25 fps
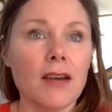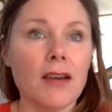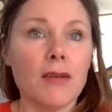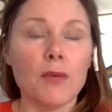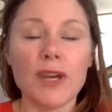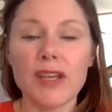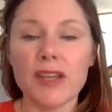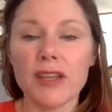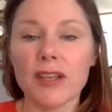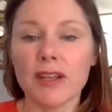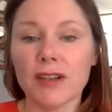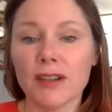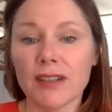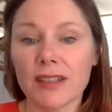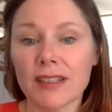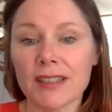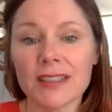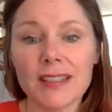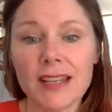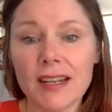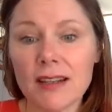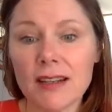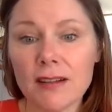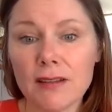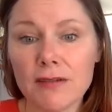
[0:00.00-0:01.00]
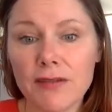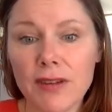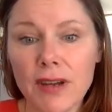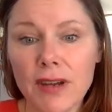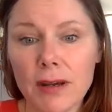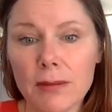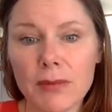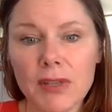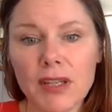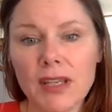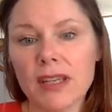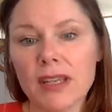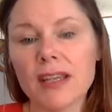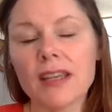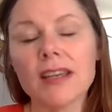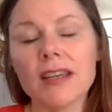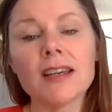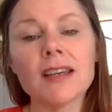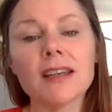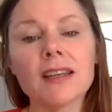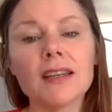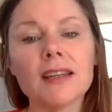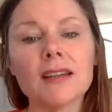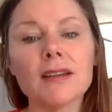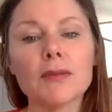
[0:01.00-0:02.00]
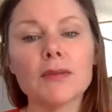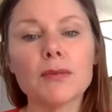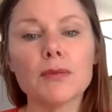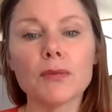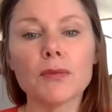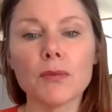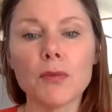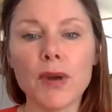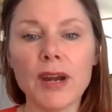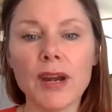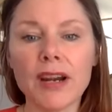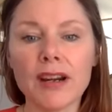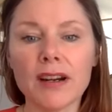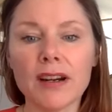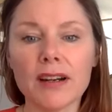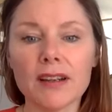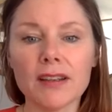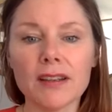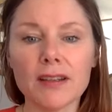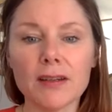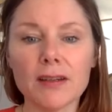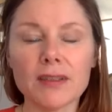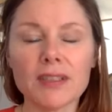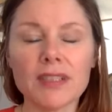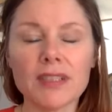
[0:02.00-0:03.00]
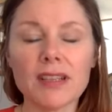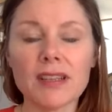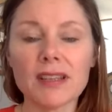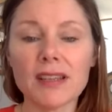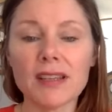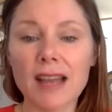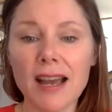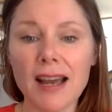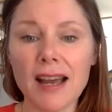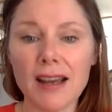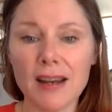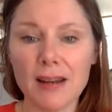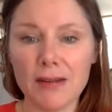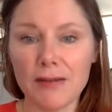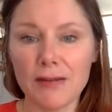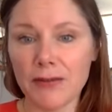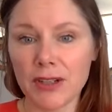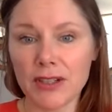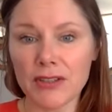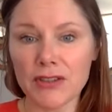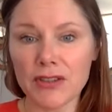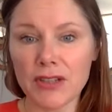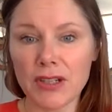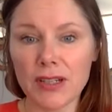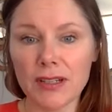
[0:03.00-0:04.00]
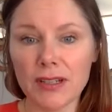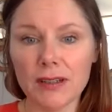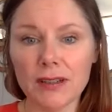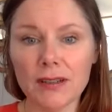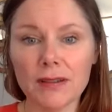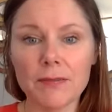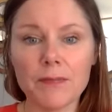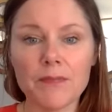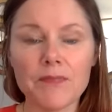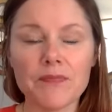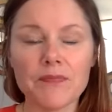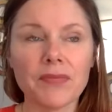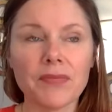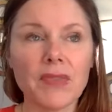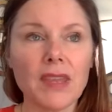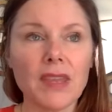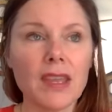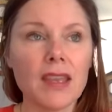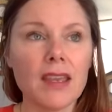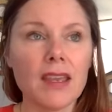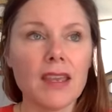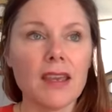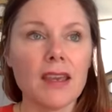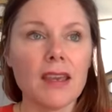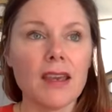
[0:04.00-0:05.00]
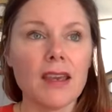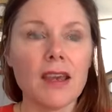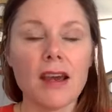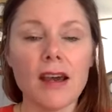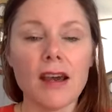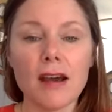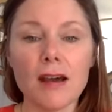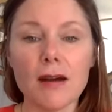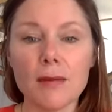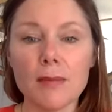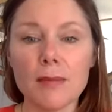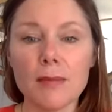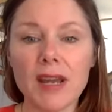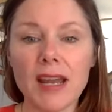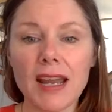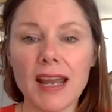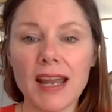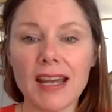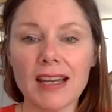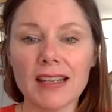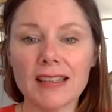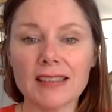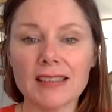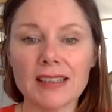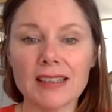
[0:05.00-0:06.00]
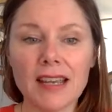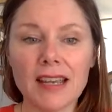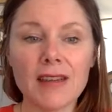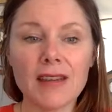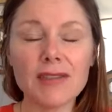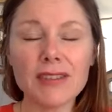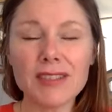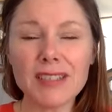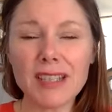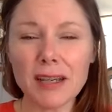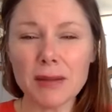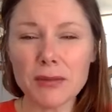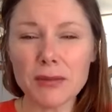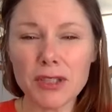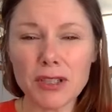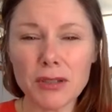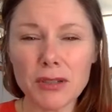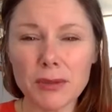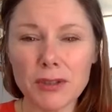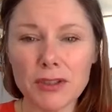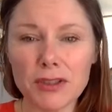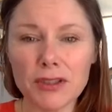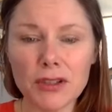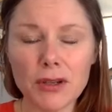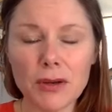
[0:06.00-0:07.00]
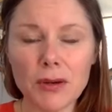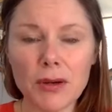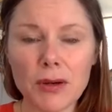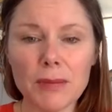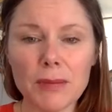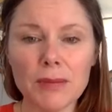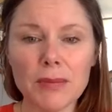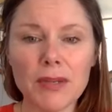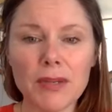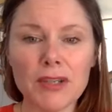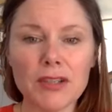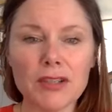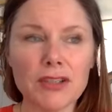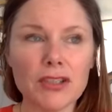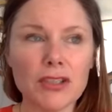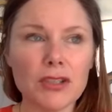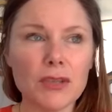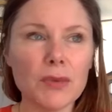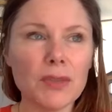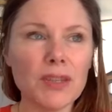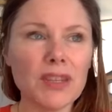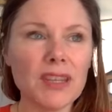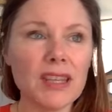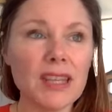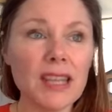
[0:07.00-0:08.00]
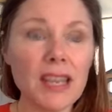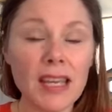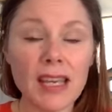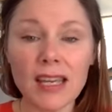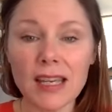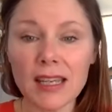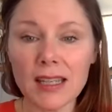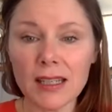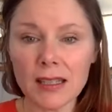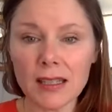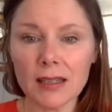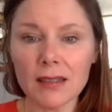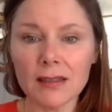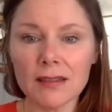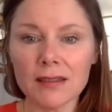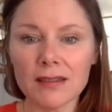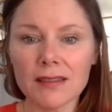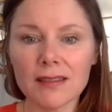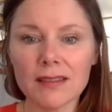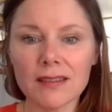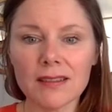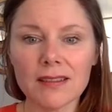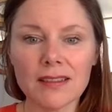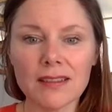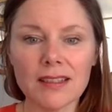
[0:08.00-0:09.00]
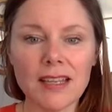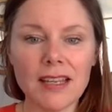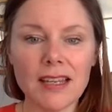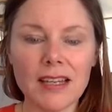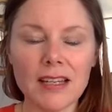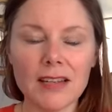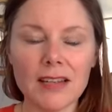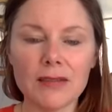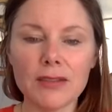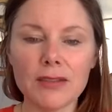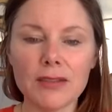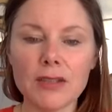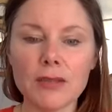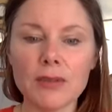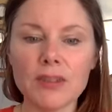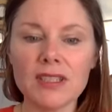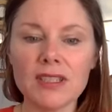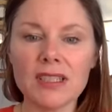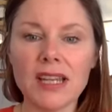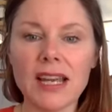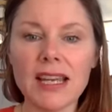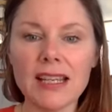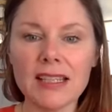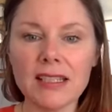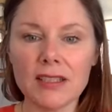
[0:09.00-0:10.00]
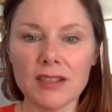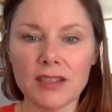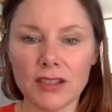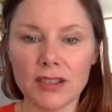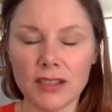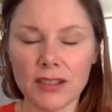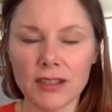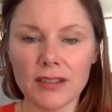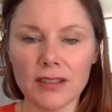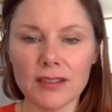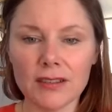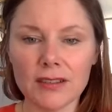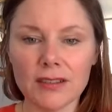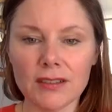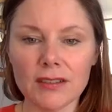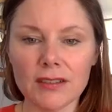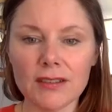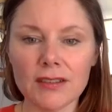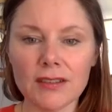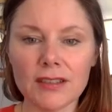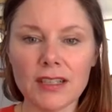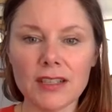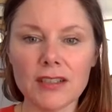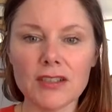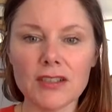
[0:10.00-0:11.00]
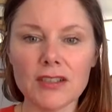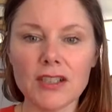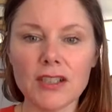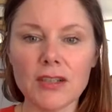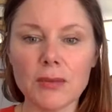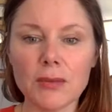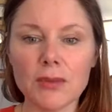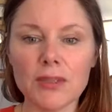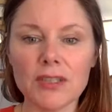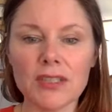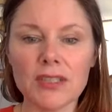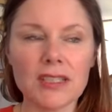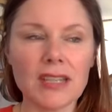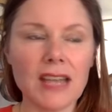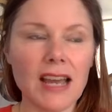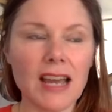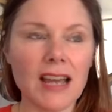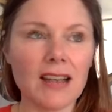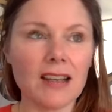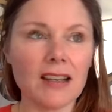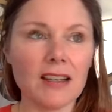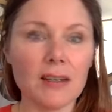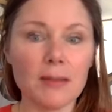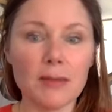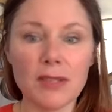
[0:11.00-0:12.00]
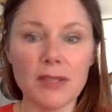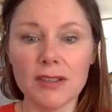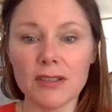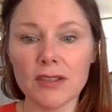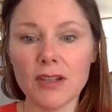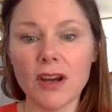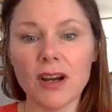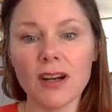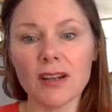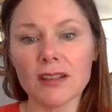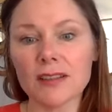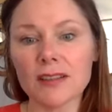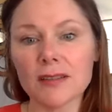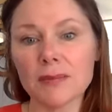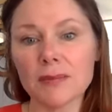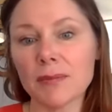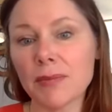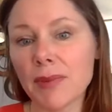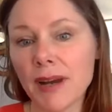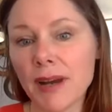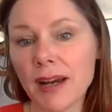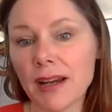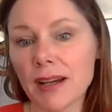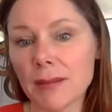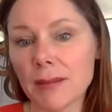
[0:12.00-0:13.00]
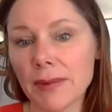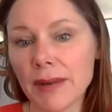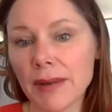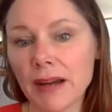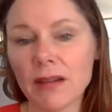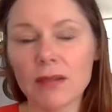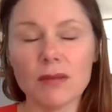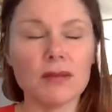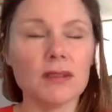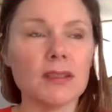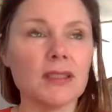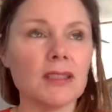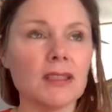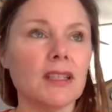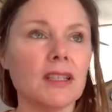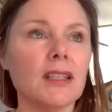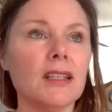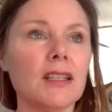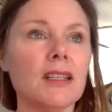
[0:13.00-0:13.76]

with her extended family, where there was a lot of friction. And every time she would show up, she would think that if she was nicer, then she was not going to be talked bad about.